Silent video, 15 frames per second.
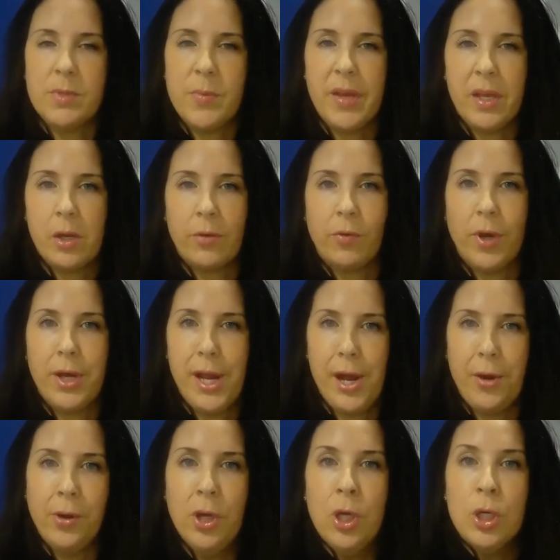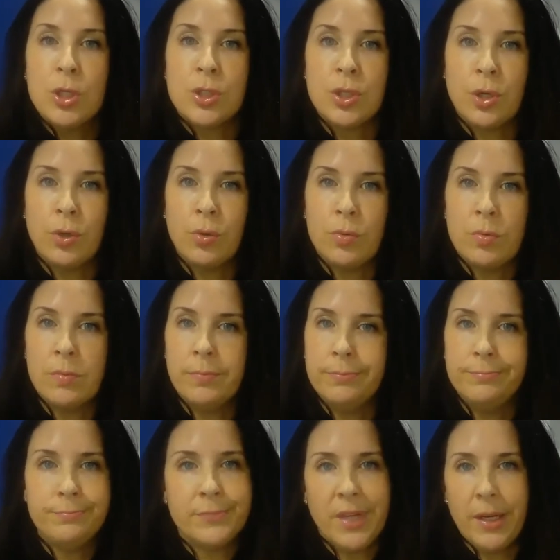speaking of right now. So
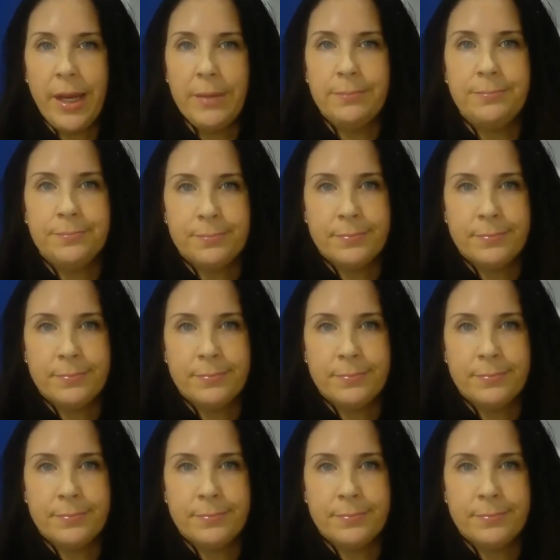again,